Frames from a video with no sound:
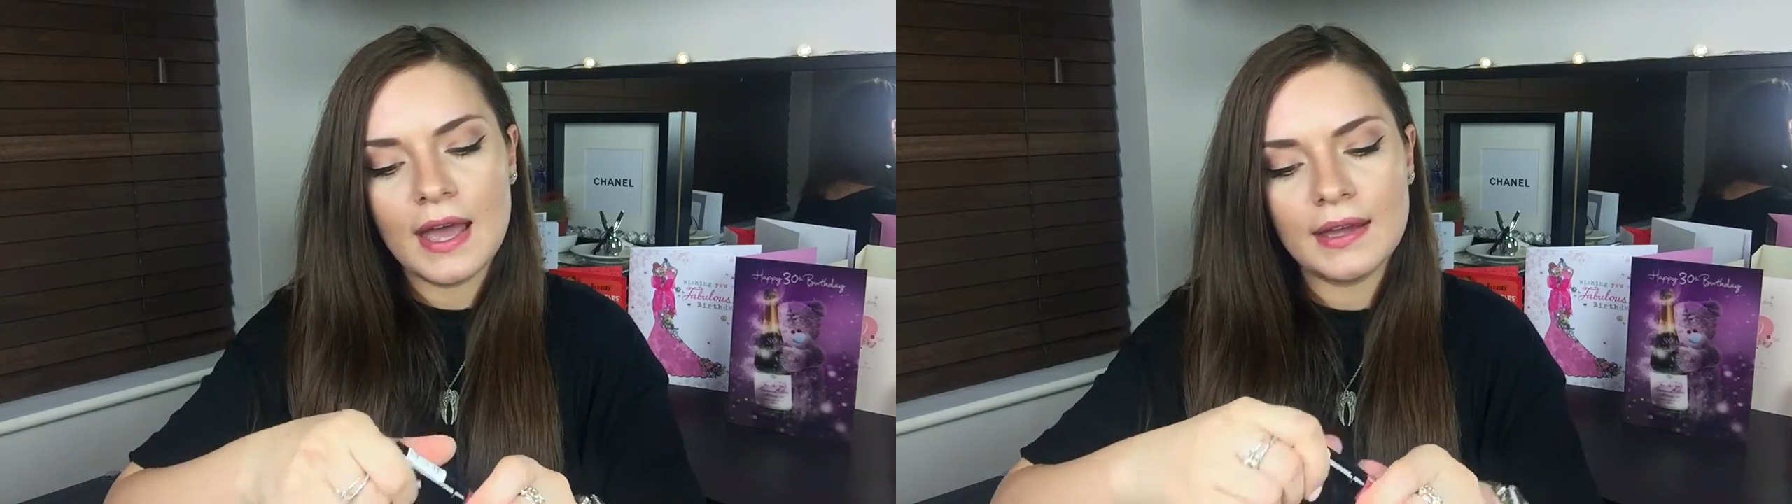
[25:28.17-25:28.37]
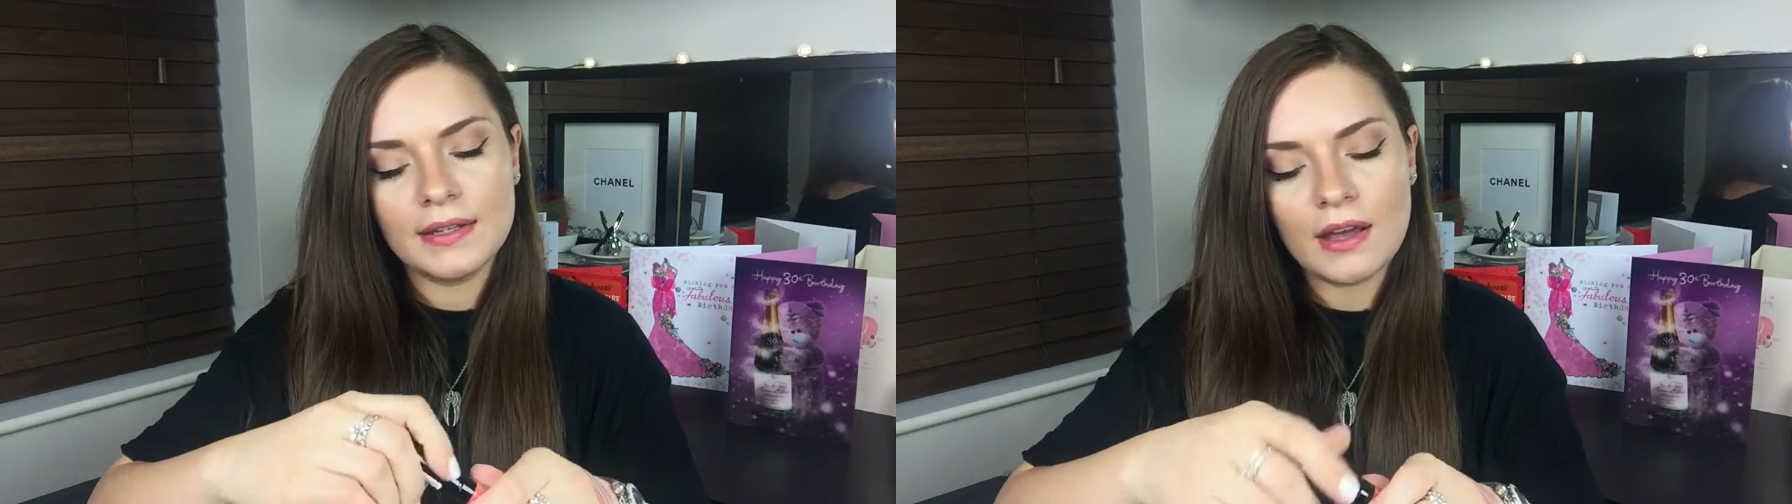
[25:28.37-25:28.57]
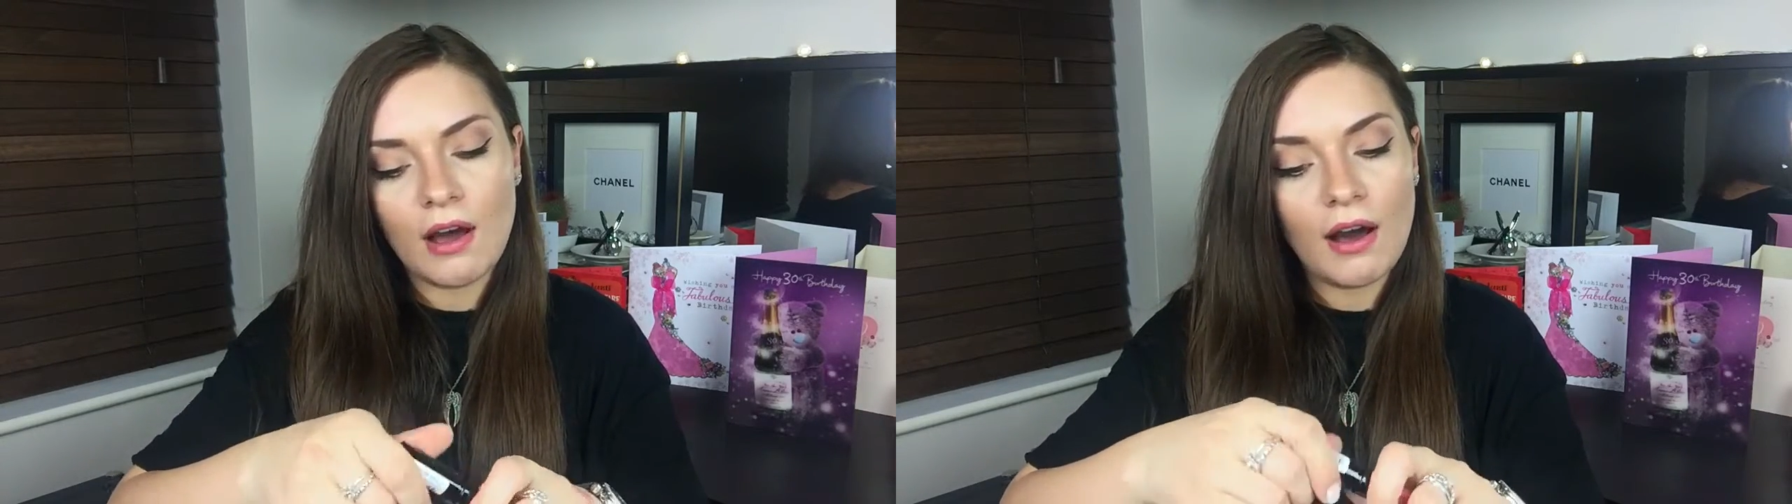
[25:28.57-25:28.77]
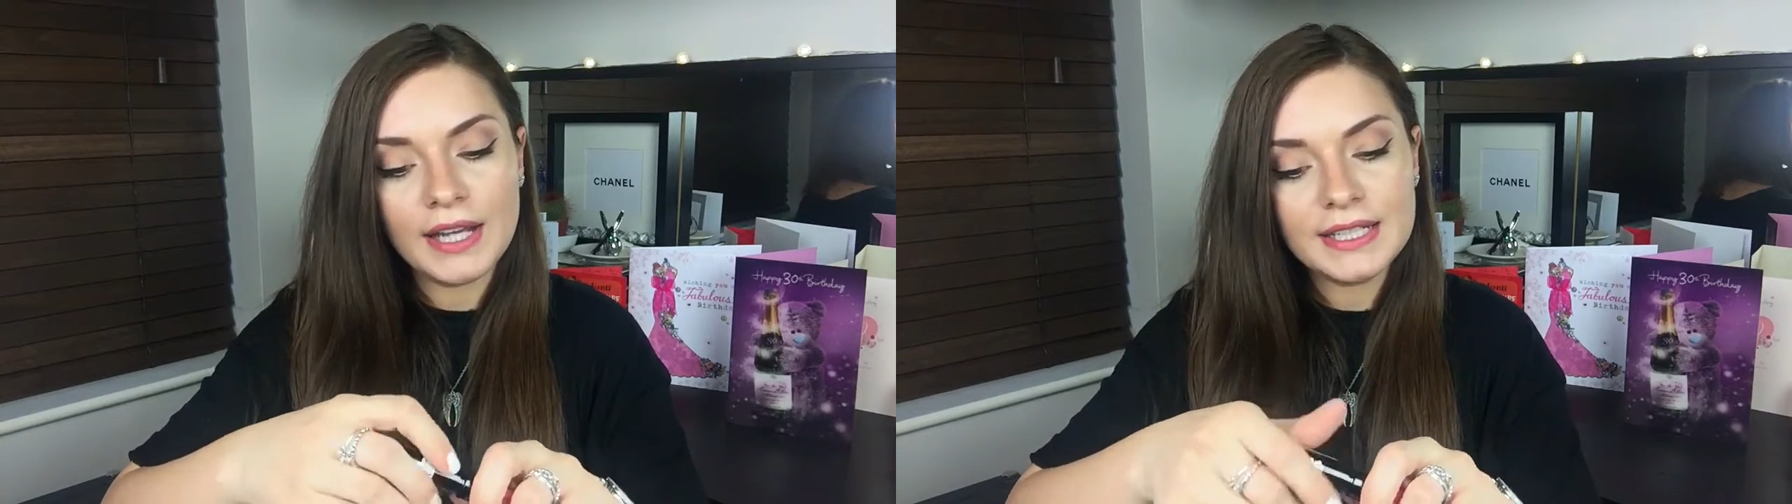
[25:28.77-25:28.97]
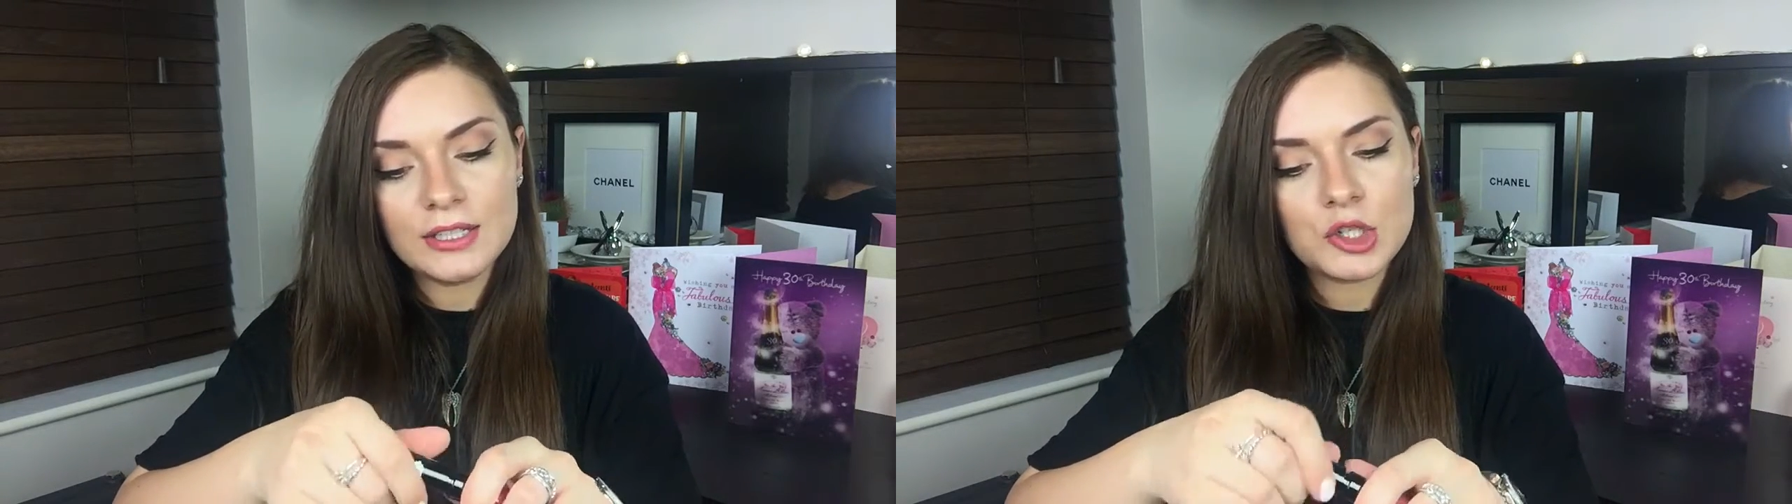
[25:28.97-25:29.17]
And
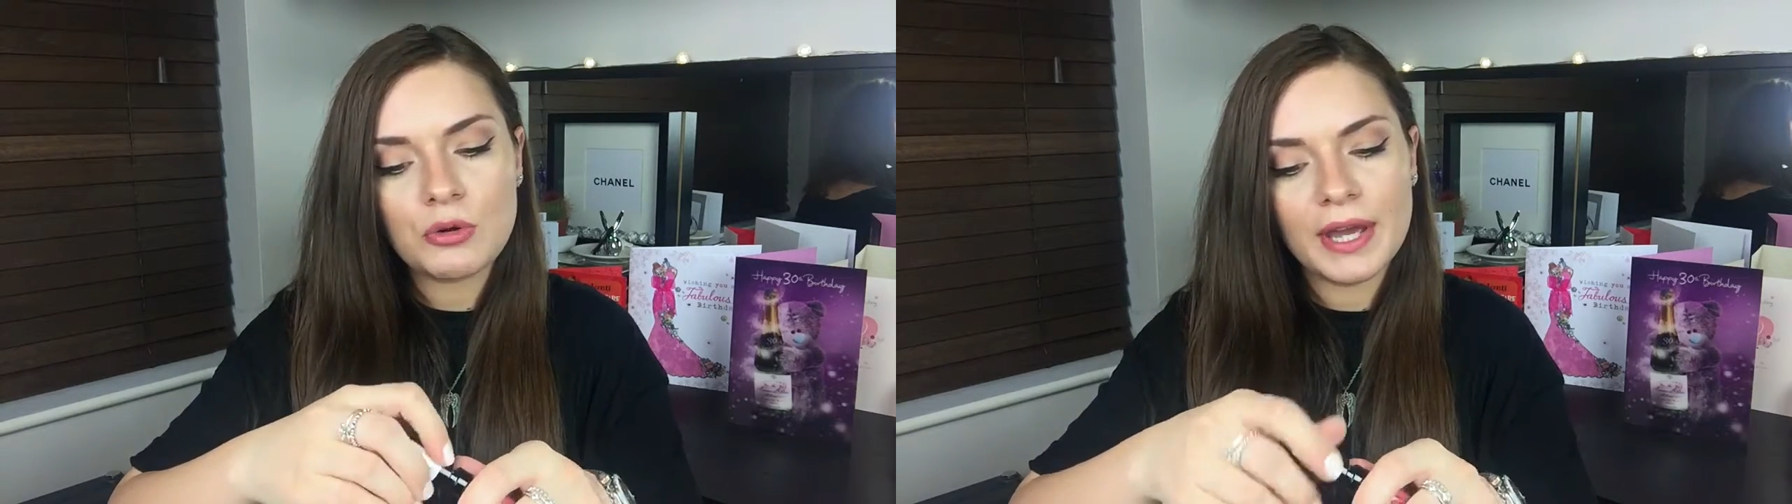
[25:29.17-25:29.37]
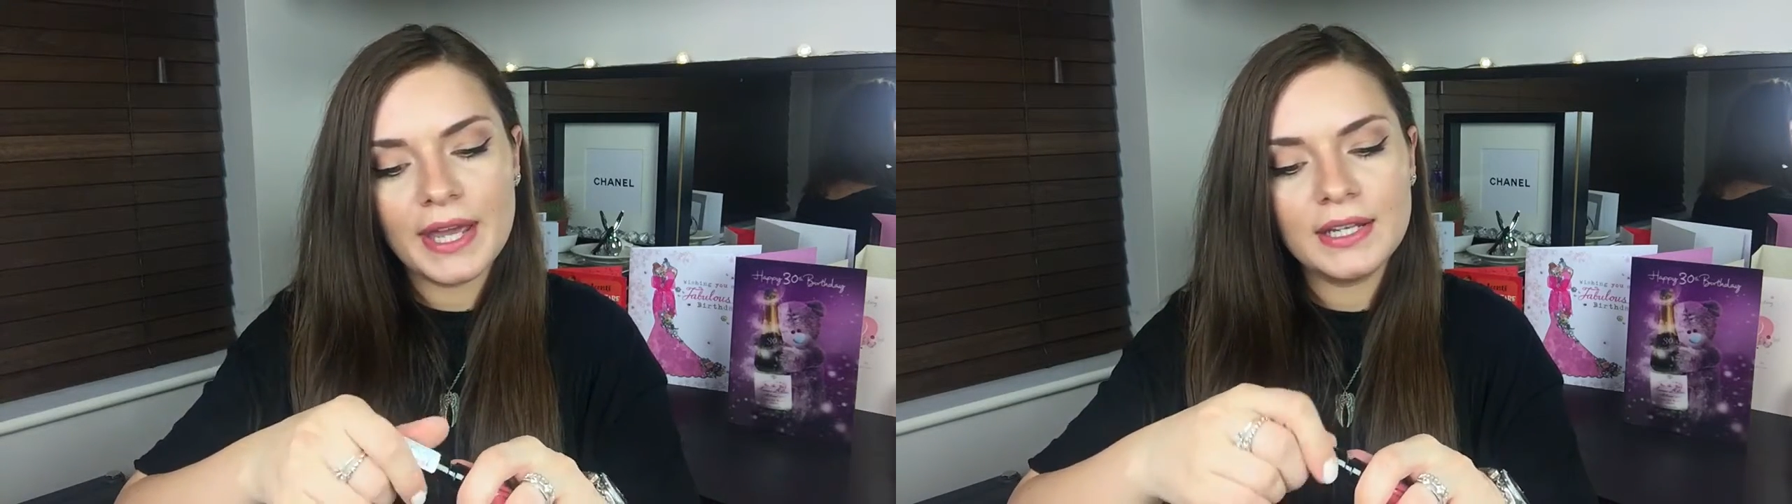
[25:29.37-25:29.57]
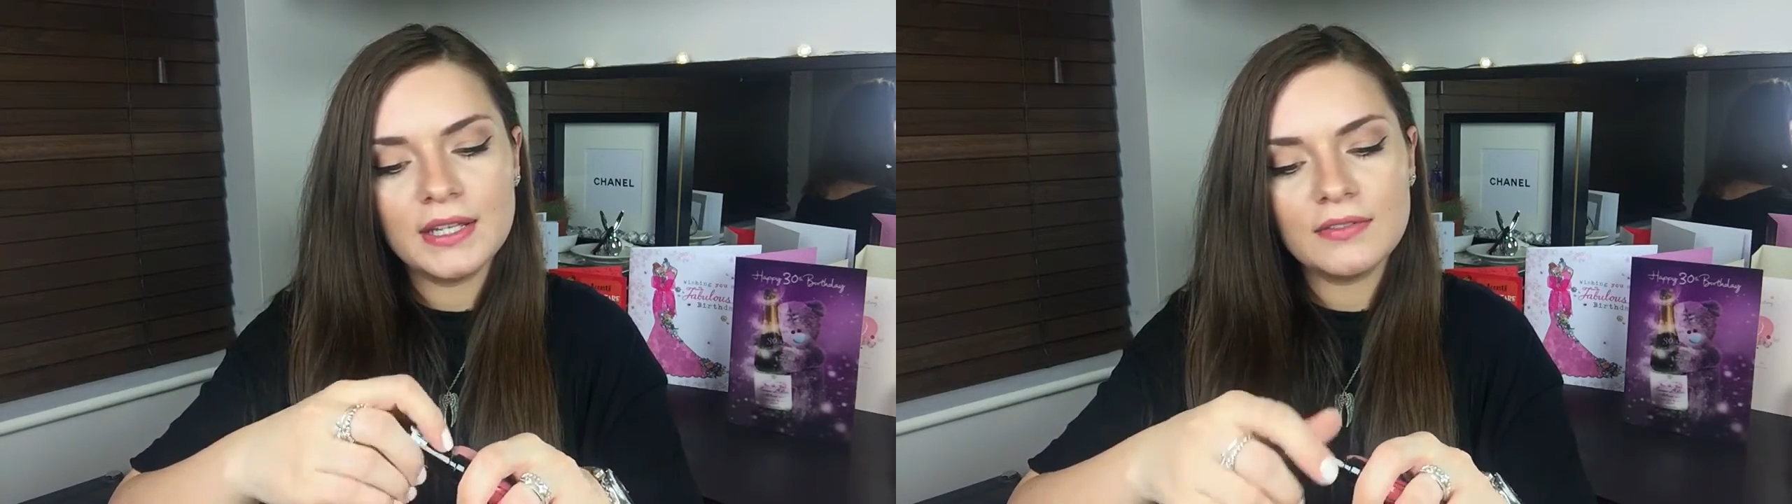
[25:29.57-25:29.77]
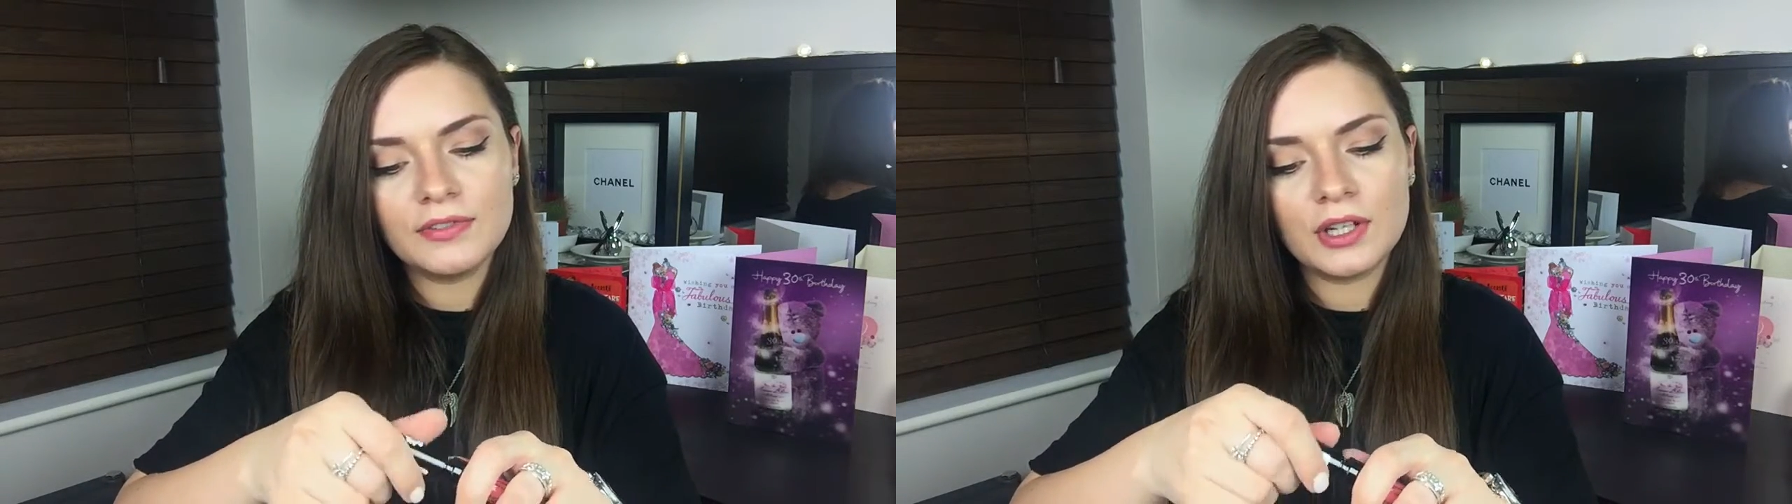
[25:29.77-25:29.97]
I didn't try any of